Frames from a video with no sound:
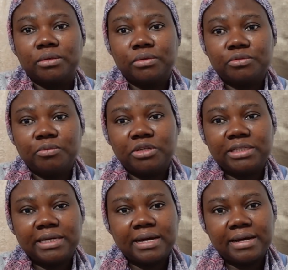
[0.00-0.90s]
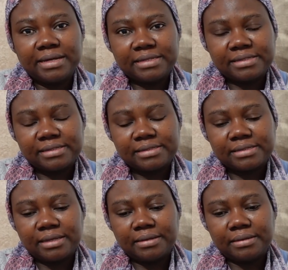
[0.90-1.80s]
Good morning,
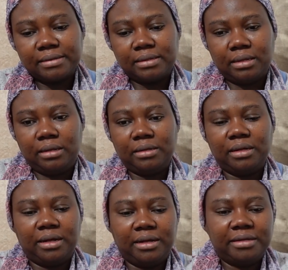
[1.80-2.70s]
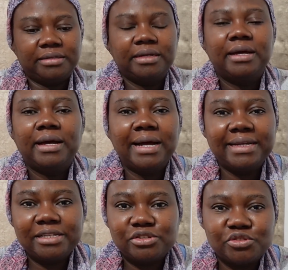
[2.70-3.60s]
guys. I
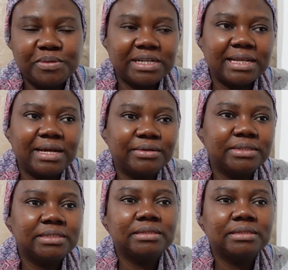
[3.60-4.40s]
need to speak loud.